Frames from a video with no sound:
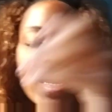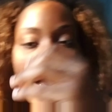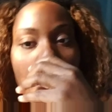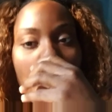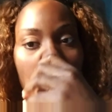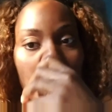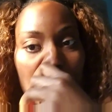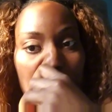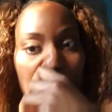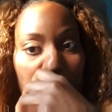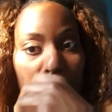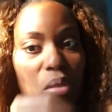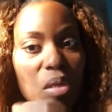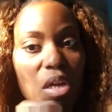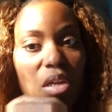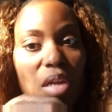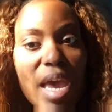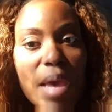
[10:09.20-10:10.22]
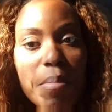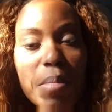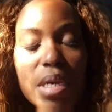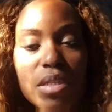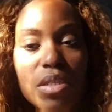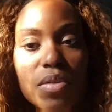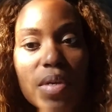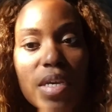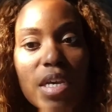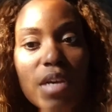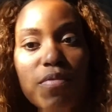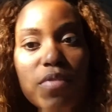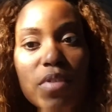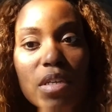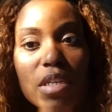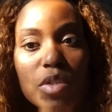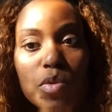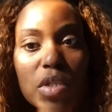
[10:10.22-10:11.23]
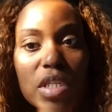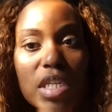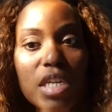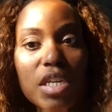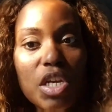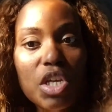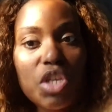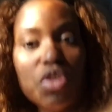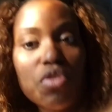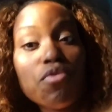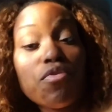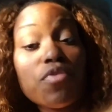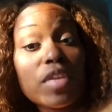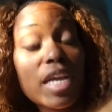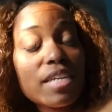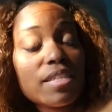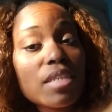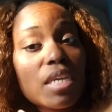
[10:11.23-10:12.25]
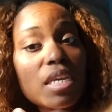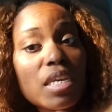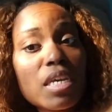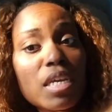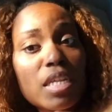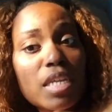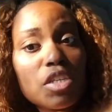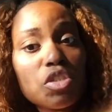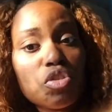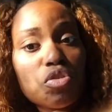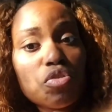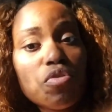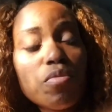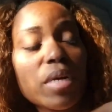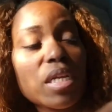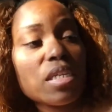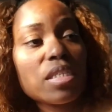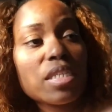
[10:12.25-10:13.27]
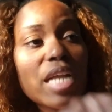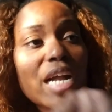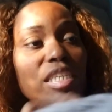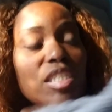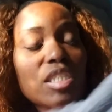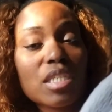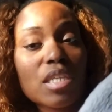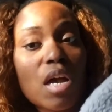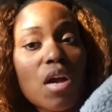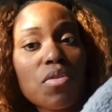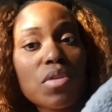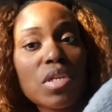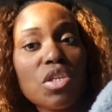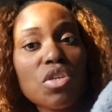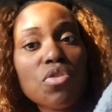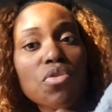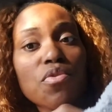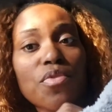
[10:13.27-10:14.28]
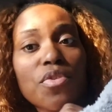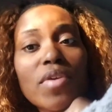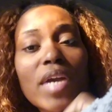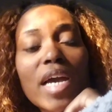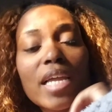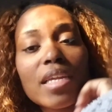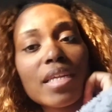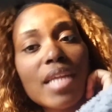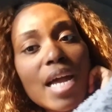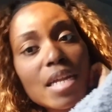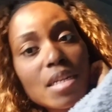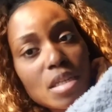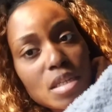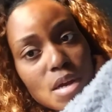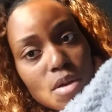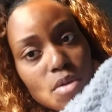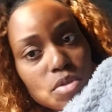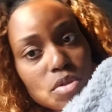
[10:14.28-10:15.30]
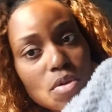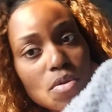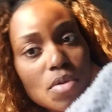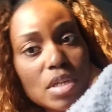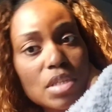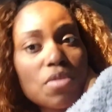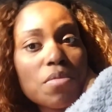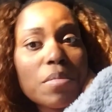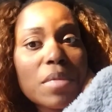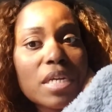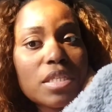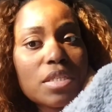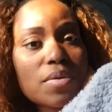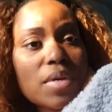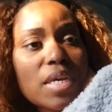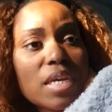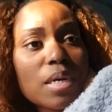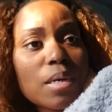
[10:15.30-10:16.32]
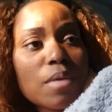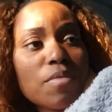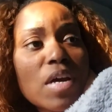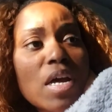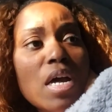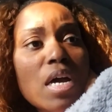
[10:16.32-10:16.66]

how you know how mental health is within the youth and i say yeah that's true but it's not just only youth you got a lot of those going through mental health